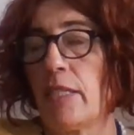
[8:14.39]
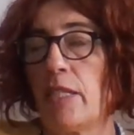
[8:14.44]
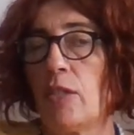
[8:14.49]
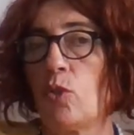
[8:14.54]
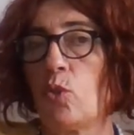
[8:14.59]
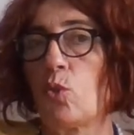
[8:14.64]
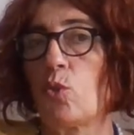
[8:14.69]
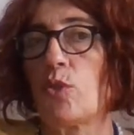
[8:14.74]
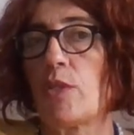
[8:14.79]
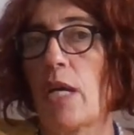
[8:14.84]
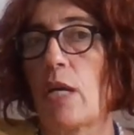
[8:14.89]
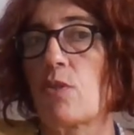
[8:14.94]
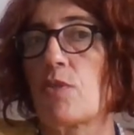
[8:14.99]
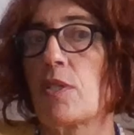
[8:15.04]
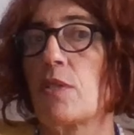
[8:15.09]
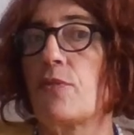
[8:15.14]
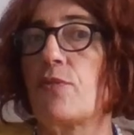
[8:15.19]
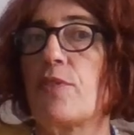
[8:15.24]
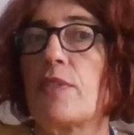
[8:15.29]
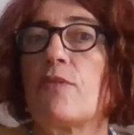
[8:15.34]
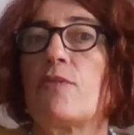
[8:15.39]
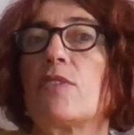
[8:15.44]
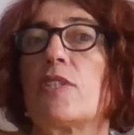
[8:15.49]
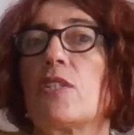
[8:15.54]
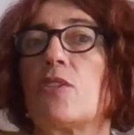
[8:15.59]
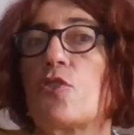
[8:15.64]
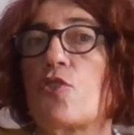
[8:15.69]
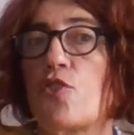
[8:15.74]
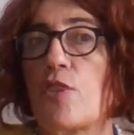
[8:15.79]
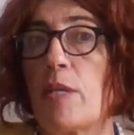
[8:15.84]
in
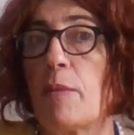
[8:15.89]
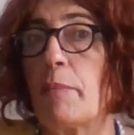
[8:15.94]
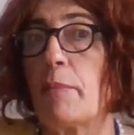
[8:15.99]
2053,